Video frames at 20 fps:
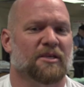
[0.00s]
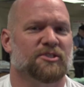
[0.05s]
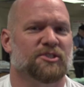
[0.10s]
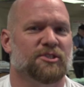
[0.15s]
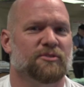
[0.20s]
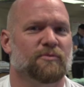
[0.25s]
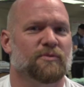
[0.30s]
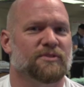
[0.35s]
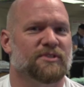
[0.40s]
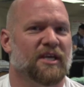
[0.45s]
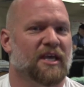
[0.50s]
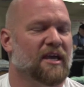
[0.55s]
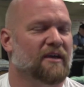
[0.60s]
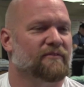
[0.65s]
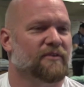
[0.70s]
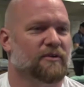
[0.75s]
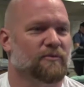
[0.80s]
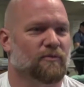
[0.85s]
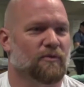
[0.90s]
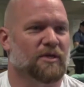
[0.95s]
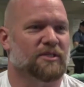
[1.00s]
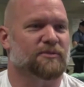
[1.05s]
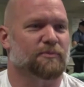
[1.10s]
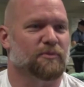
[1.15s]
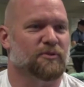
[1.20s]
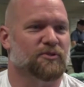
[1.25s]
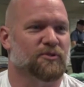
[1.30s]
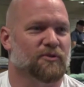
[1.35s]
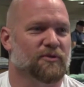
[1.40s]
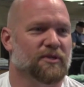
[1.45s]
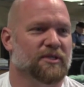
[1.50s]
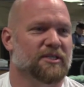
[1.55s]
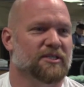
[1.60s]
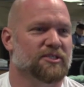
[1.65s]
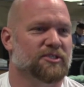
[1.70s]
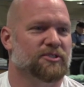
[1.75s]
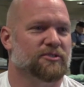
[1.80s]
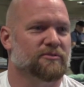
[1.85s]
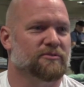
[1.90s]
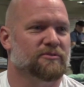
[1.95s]
She was having respiratory
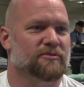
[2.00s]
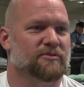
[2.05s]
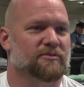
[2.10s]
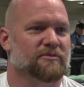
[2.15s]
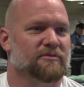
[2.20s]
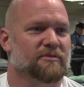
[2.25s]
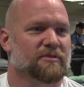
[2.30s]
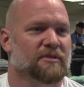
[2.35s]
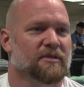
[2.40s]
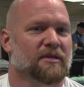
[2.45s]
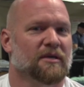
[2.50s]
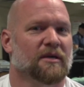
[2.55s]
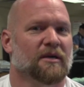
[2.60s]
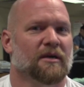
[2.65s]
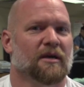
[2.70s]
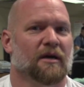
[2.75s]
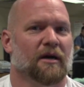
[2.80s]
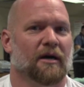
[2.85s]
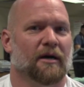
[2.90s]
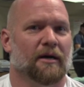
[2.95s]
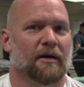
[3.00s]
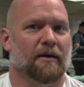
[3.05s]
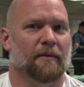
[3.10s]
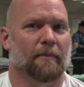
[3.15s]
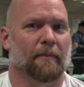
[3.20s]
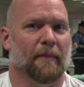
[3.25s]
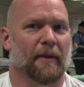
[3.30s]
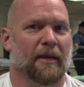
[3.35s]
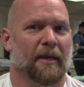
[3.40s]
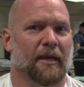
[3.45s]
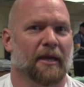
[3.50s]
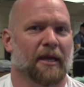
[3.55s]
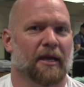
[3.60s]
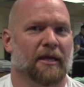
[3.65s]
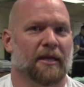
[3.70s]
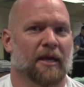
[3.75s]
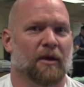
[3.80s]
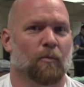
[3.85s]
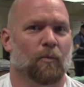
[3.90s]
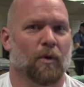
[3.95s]
issues,
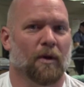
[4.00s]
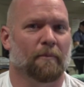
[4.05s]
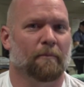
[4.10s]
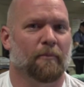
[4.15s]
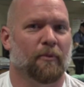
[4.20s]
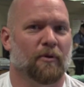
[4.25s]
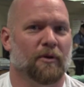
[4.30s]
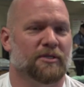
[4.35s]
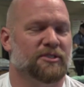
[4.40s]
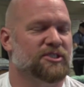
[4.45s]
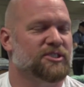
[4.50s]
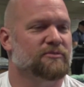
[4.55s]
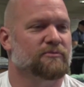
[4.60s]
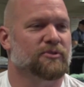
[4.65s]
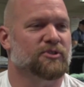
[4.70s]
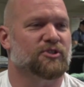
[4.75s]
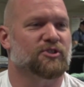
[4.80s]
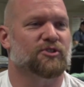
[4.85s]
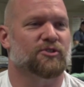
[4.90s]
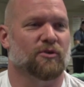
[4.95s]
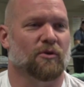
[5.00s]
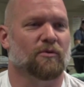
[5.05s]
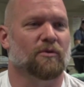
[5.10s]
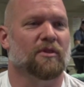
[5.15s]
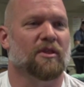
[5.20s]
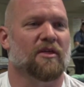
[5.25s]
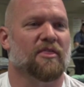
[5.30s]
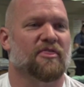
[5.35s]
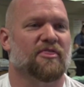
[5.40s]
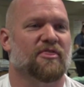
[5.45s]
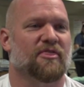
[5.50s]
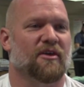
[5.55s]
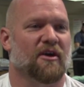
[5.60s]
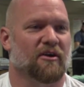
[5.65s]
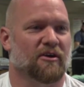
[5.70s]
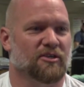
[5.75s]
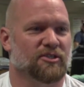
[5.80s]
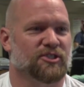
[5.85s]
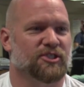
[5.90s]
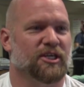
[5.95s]
and at one point she was so
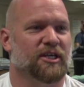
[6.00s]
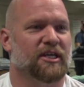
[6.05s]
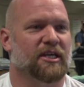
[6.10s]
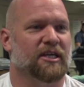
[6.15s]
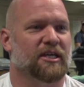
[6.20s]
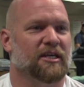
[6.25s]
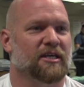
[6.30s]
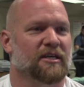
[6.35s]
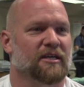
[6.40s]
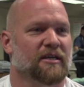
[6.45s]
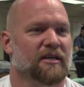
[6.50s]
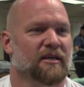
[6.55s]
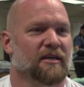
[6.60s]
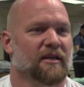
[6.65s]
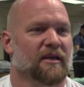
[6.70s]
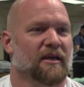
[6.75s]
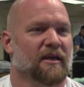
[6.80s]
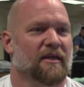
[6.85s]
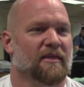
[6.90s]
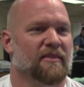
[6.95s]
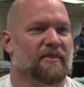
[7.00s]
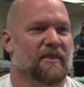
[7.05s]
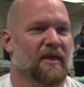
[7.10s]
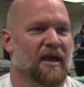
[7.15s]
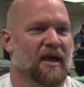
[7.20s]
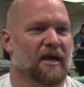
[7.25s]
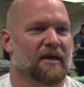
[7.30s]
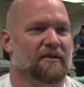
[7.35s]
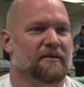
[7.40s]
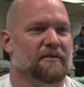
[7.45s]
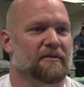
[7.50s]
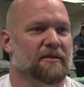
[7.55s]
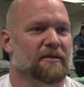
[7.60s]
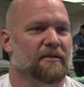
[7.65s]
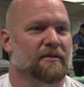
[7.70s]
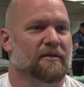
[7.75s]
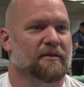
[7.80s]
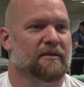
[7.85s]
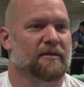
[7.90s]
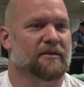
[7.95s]
lethargic that
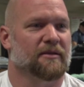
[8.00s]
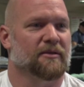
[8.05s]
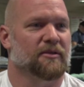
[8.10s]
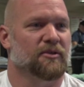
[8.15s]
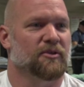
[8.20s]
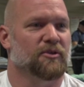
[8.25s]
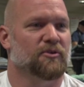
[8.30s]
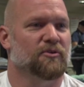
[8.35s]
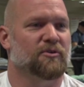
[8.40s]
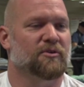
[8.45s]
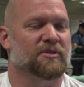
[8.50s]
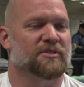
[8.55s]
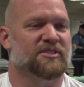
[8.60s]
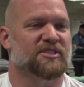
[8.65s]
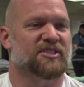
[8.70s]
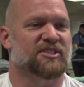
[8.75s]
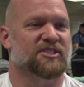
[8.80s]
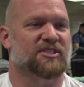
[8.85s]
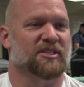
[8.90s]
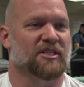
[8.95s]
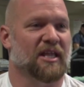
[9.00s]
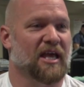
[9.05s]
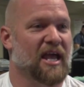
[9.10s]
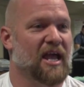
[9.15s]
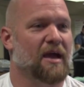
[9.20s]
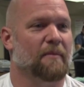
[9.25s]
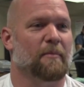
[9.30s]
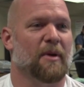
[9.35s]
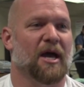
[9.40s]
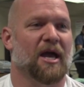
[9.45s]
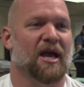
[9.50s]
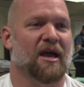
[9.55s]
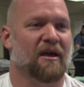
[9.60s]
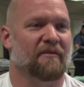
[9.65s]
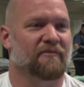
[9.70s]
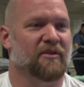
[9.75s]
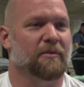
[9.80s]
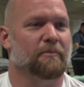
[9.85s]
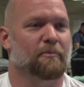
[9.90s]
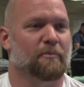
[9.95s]
you could slam a
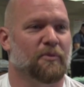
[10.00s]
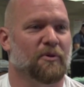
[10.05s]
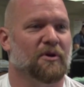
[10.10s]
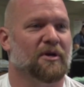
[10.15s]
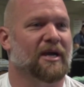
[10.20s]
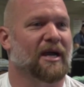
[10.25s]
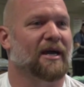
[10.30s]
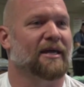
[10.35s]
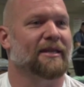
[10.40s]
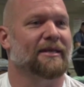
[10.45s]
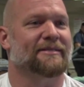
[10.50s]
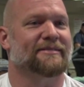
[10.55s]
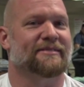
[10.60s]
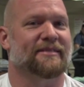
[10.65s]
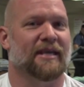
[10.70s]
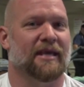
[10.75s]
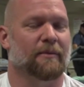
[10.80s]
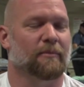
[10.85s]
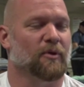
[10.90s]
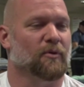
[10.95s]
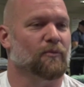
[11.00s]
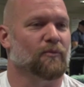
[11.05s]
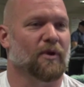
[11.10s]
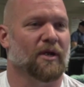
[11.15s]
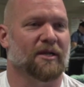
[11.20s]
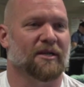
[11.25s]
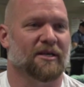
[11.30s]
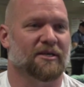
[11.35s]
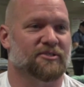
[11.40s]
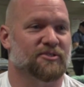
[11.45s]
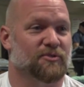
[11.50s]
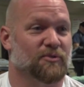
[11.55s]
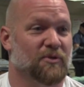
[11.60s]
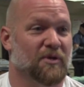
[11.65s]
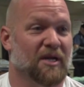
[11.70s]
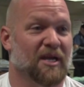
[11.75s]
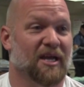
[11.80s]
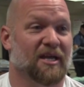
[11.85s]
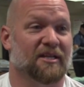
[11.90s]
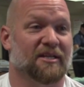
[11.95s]
heavy book on a table right next to her
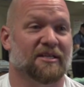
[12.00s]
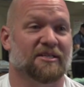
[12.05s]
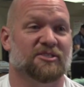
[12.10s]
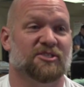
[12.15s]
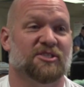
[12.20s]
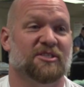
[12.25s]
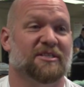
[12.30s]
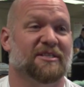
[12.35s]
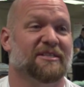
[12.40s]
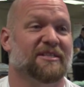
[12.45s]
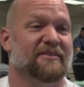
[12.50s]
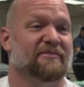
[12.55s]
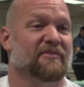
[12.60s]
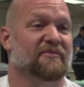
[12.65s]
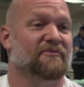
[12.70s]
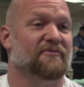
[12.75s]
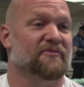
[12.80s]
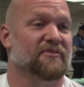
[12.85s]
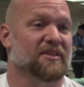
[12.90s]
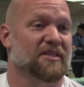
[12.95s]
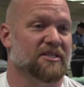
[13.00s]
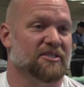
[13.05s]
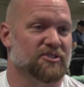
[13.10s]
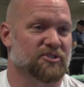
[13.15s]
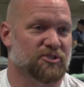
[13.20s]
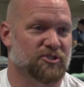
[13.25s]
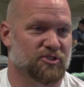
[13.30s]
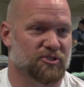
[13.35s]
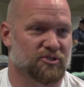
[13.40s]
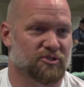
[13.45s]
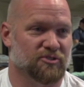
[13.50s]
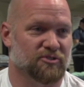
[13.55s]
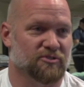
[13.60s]
head and she didn't even flinch.